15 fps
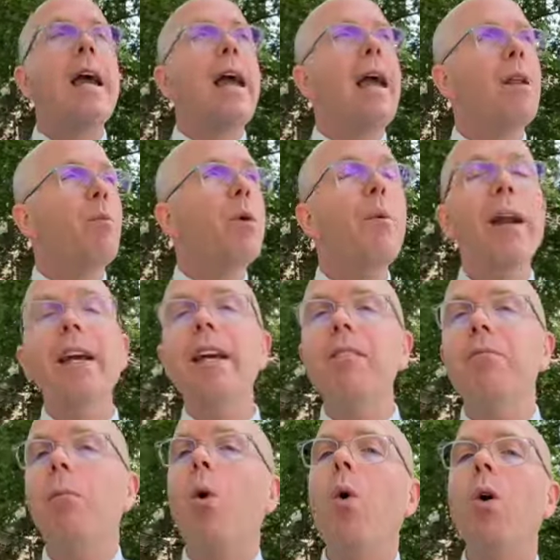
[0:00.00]
And we want to
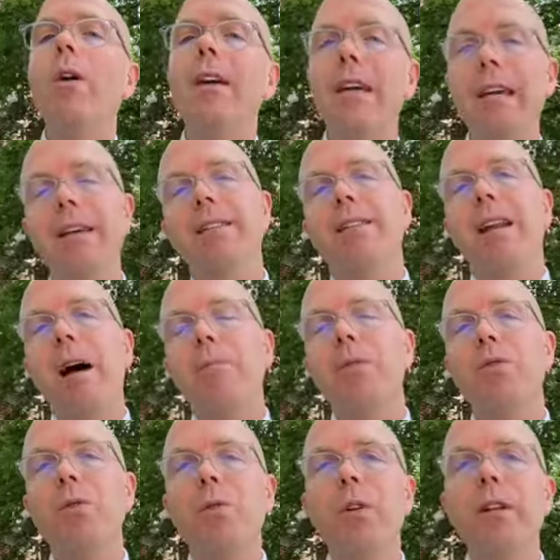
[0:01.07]
give more kids an
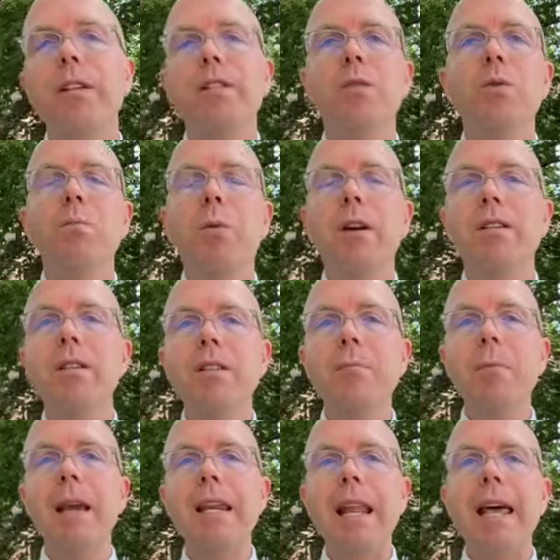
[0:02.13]
opportunity to
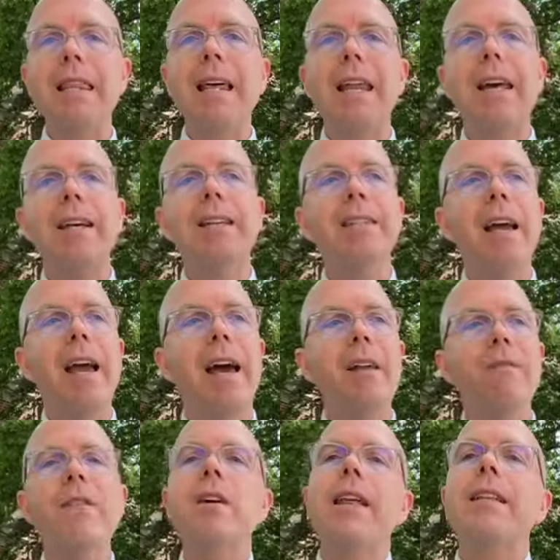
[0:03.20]
participate in athletics
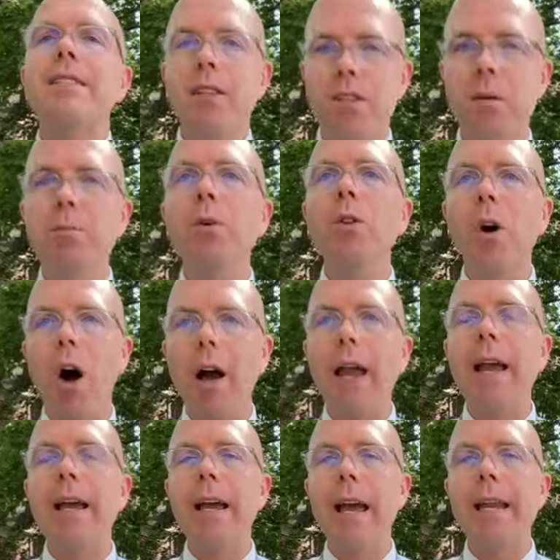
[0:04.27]
and feel that sense of
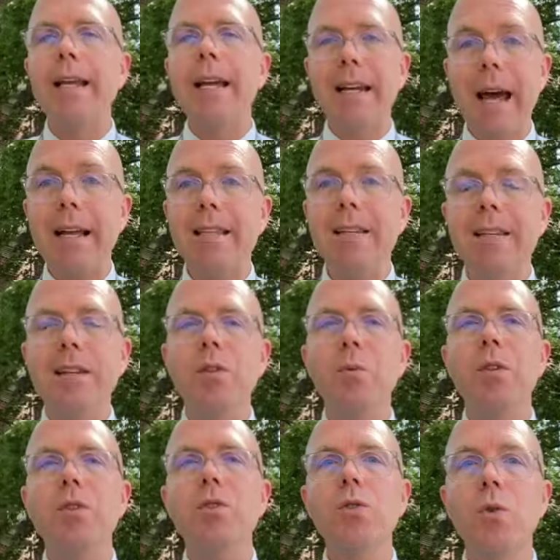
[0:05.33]
belonging and connectedness
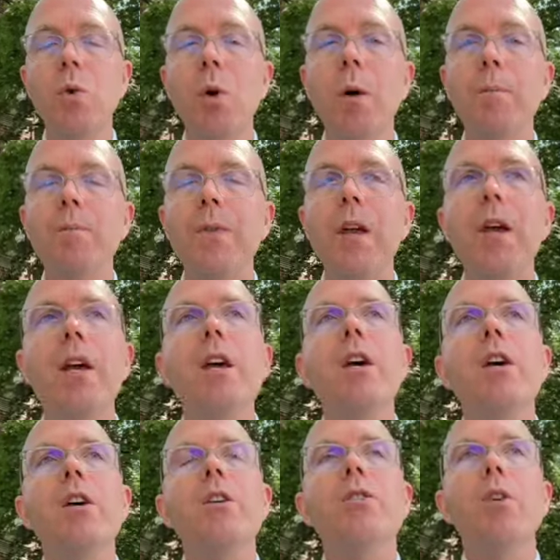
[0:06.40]
with the school.
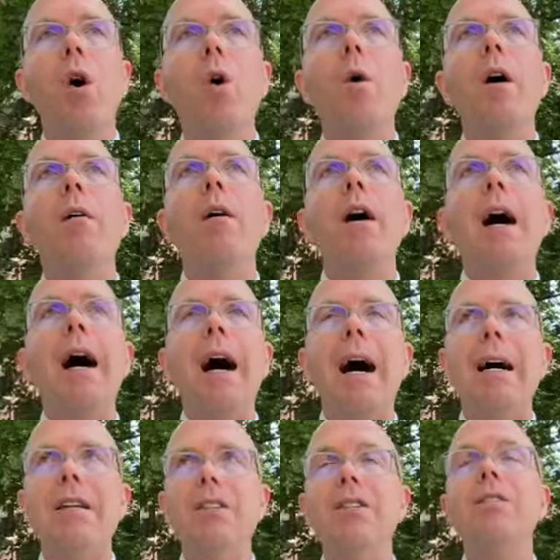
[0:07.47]
So,
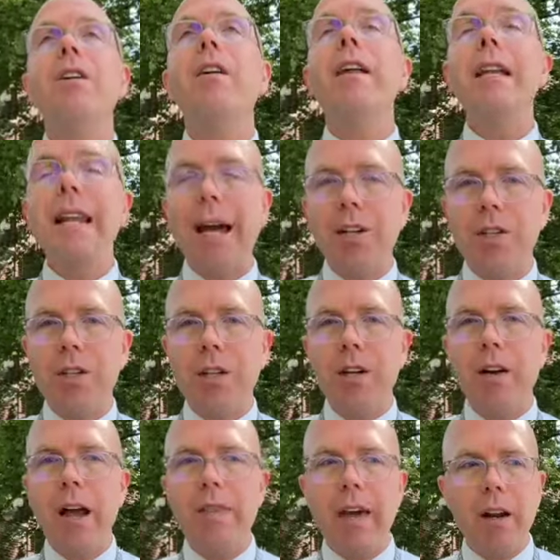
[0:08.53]
uh, starting next
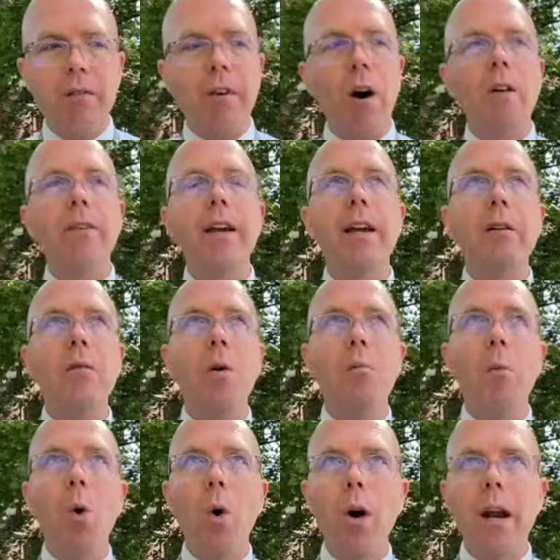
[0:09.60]
year and then evolving
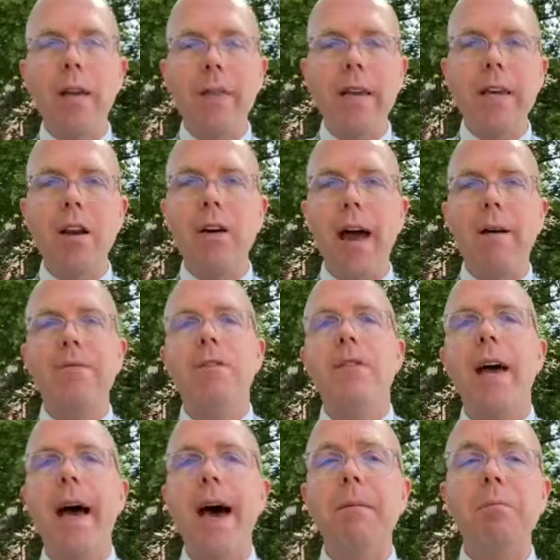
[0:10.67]
more in the year after
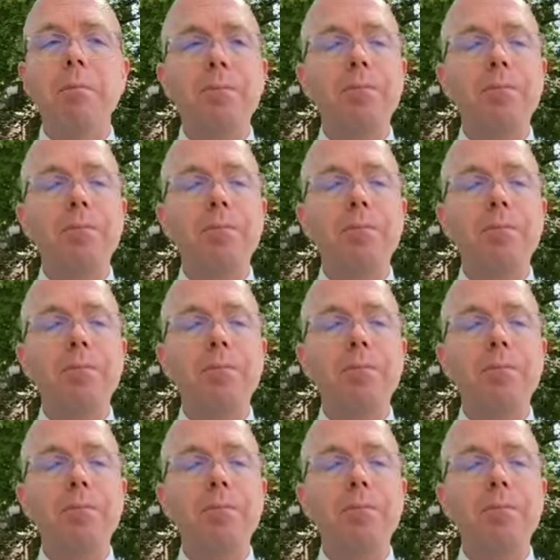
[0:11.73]
that,